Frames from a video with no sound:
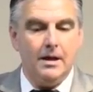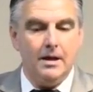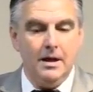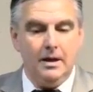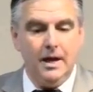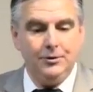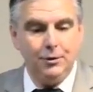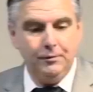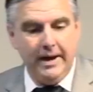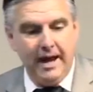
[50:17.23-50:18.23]
Unless
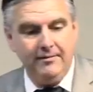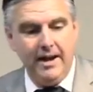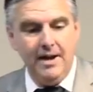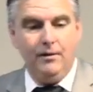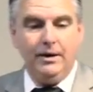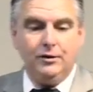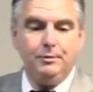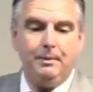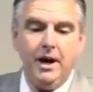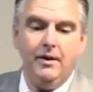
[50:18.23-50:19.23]
you have ever
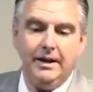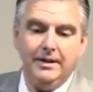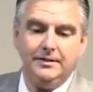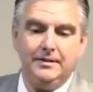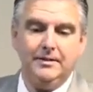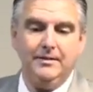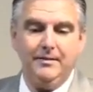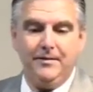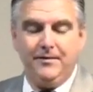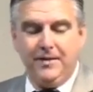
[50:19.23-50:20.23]
experienced
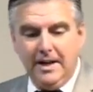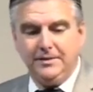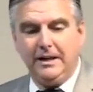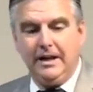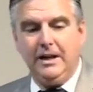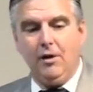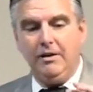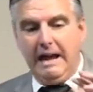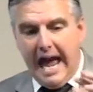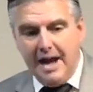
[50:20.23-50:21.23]
physically or
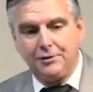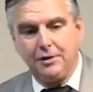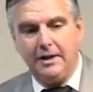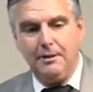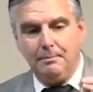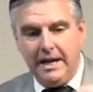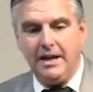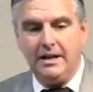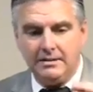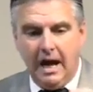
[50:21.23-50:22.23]
naturally being
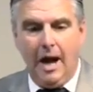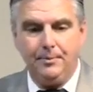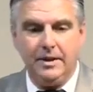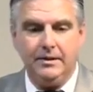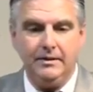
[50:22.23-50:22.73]
adopted